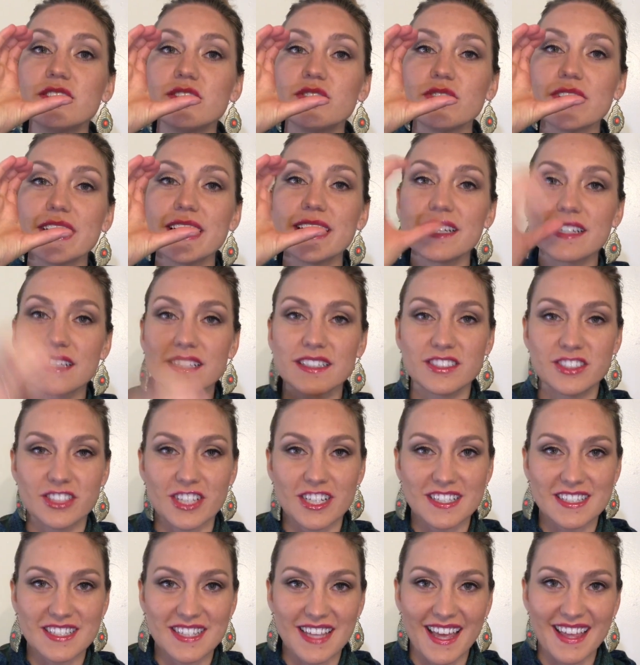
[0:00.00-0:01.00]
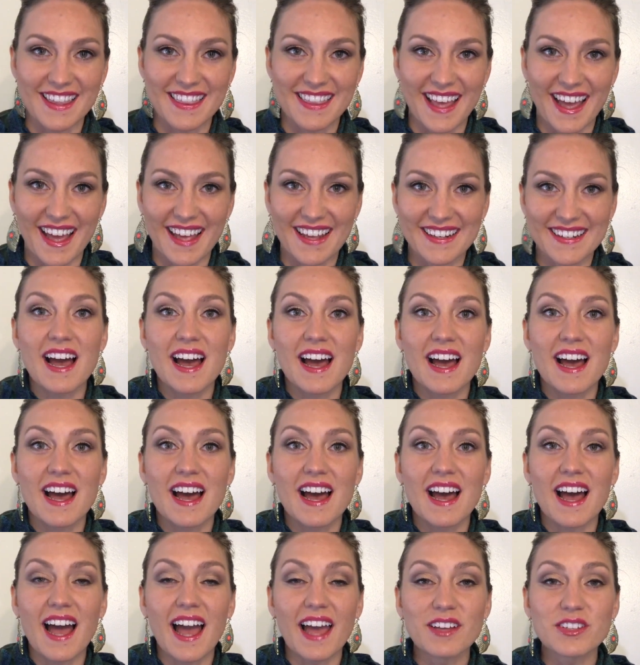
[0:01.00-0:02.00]
drink just like that.
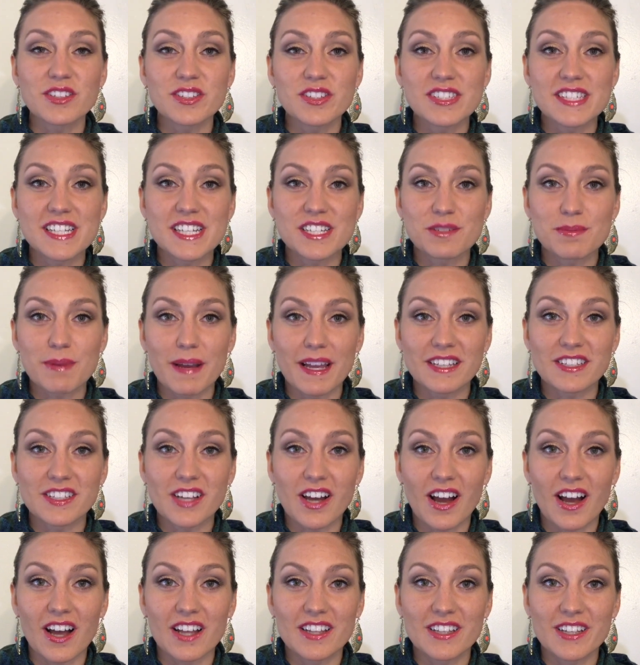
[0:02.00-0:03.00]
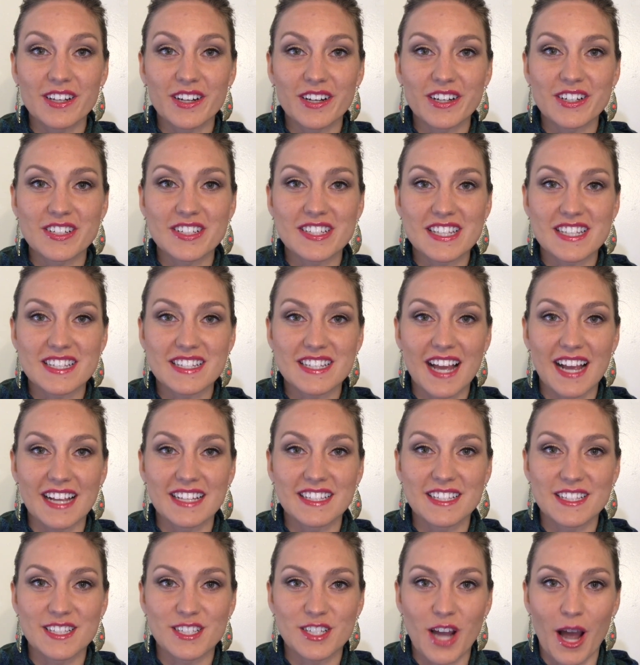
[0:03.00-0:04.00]
I also teach my toddlers the
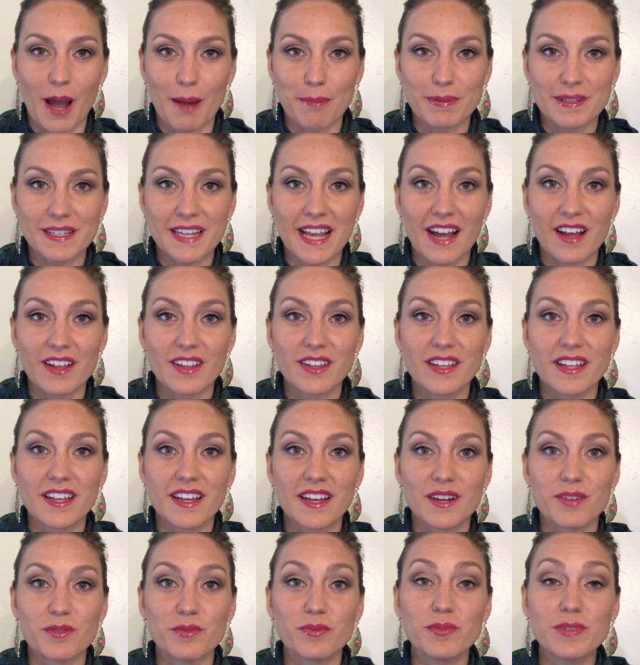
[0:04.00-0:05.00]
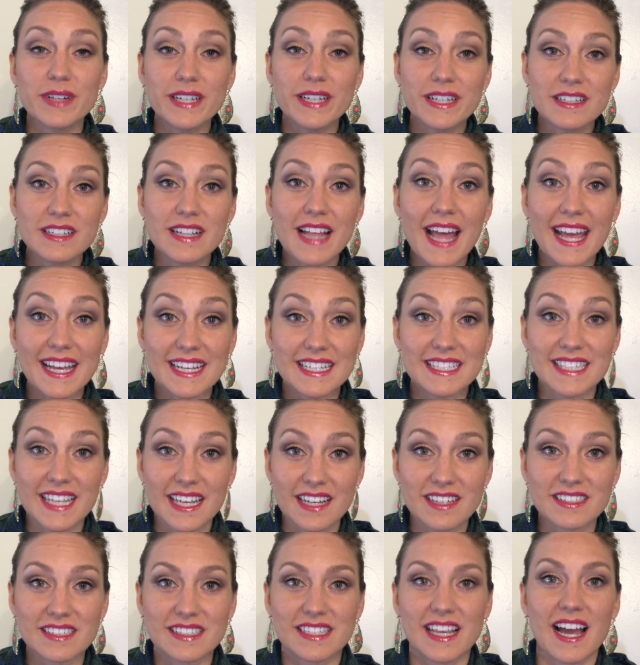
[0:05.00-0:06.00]
sign stop. Now the real
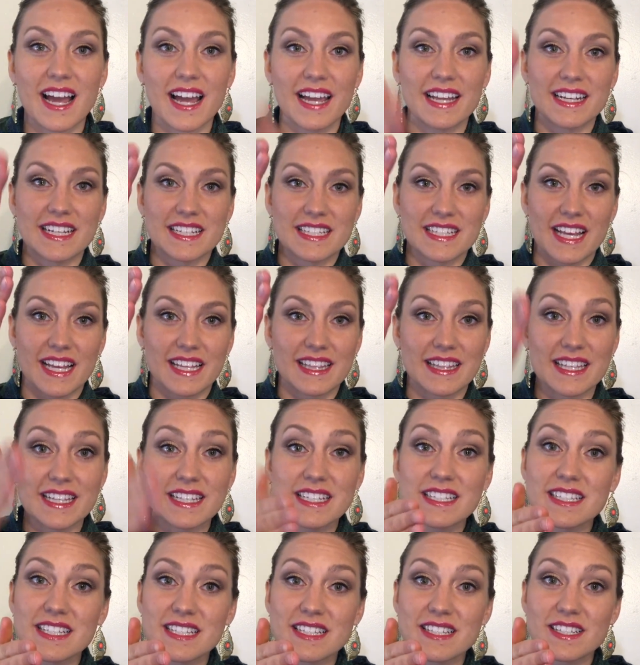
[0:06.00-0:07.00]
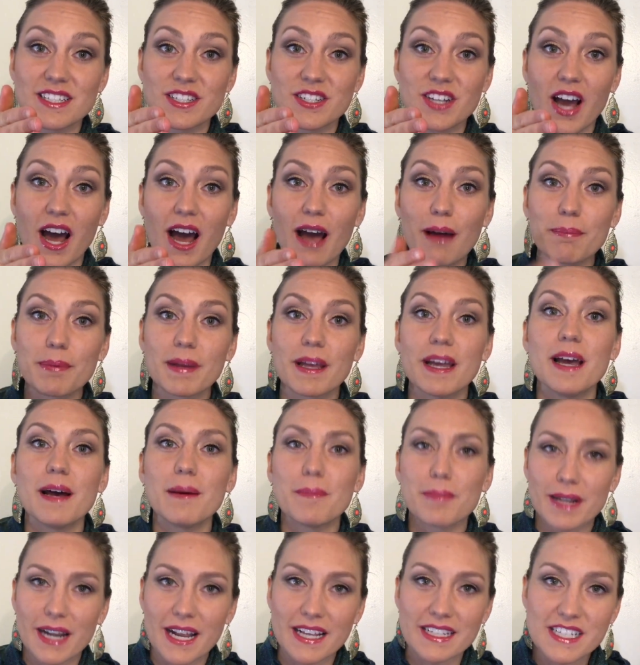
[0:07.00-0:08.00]
ASL sign is like this is stop,
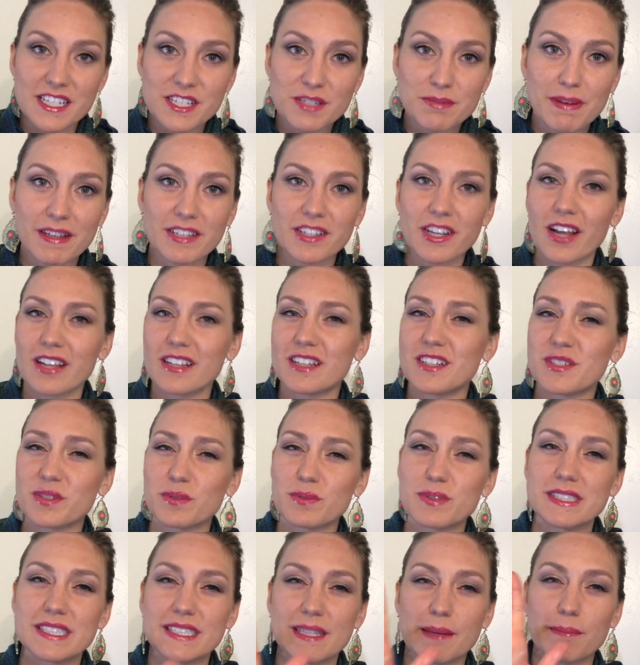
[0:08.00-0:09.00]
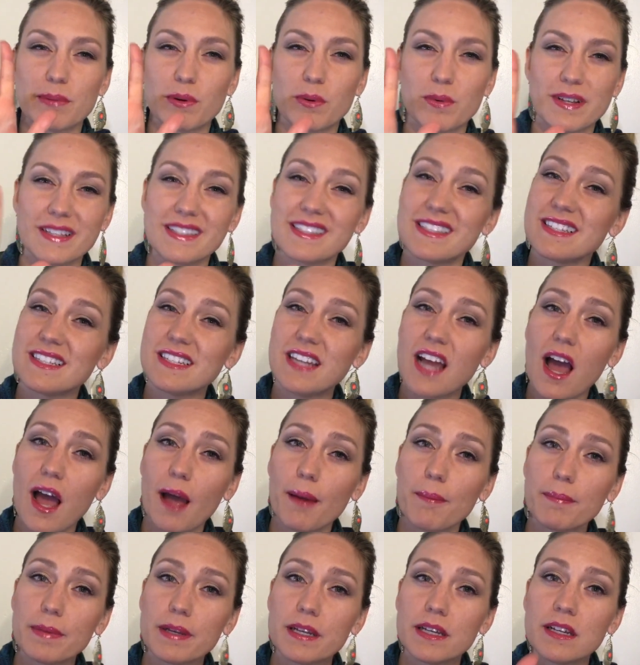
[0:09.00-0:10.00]
but I teach my toddlers a real simple one,
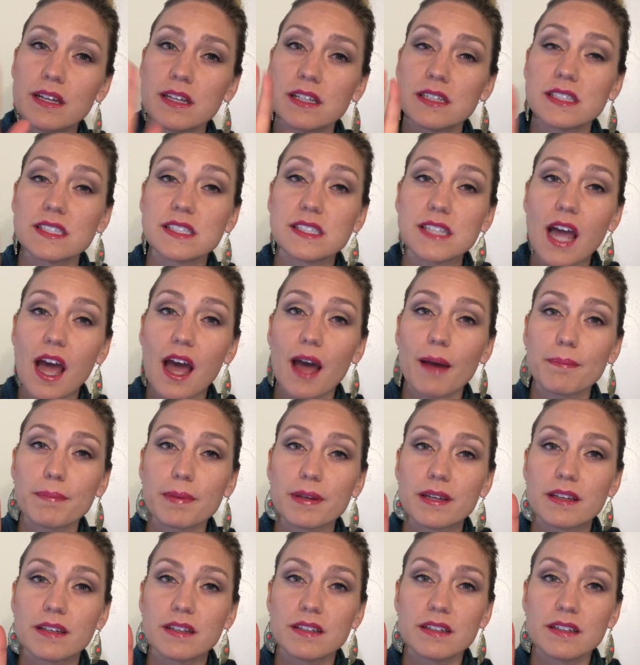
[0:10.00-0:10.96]
stop, stop,